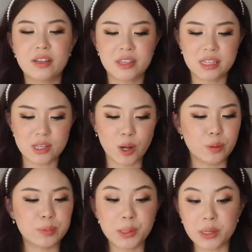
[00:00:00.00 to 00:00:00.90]
I think that's the
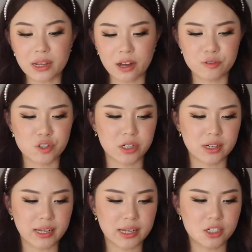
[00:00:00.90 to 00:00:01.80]
whole beauty of
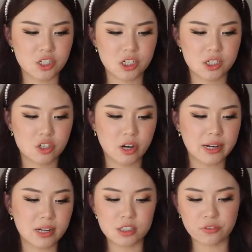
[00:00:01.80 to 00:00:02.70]
journaling, is just
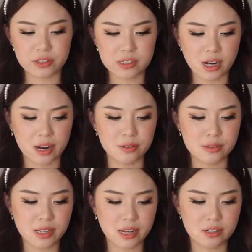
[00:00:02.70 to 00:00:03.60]
trying out different
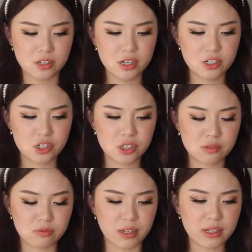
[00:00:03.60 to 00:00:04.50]
styles and
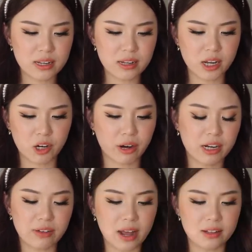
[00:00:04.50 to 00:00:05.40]
just really a
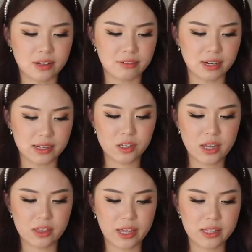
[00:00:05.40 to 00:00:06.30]
creative outlet, really. So
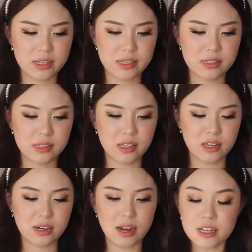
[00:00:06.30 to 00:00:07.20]
yeah, that is
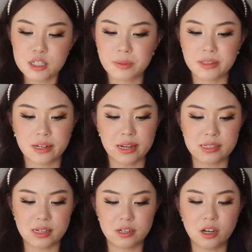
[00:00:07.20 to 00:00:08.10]
the last spread that I
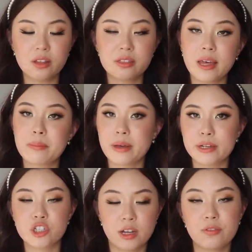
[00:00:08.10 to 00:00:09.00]
did. Not that
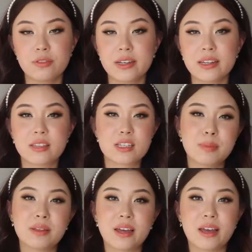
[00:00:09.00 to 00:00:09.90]
much. Hopefully this
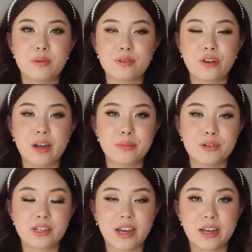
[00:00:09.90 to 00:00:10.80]
month I will find
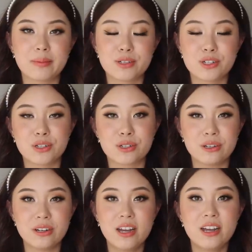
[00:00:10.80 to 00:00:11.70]
more time
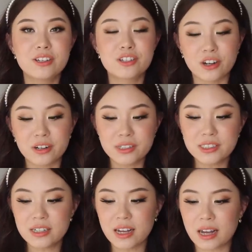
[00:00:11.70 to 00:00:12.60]
to
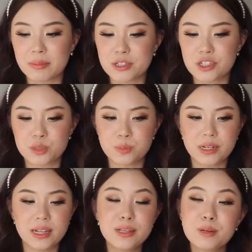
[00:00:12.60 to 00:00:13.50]
journal. It's just
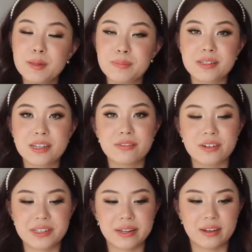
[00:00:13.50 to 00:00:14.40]
been a little bit busy
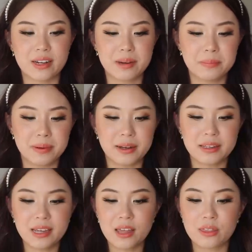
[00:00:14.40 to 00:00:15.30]
recently,
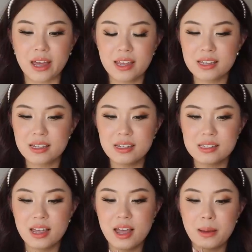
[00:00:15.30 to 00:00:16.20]
but yeah, that
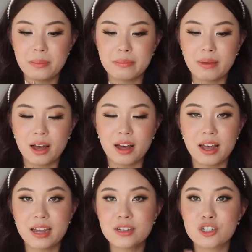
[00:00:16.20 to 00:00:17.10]
is
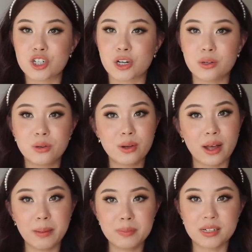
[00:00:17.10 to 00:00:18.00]
my
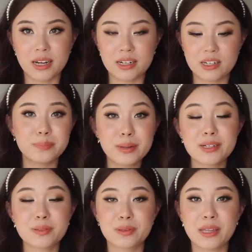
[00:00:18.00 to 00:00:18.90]
journal update.
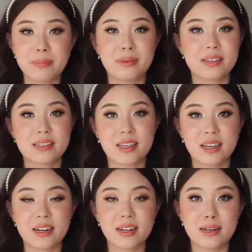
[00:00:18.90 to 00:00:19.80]
But with that being
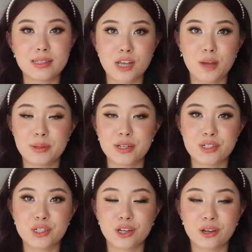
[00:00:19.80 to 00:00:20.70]
said, let's hop
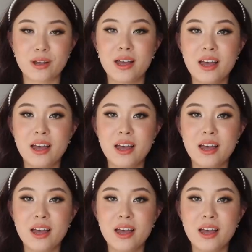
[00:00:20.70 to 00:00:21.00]
into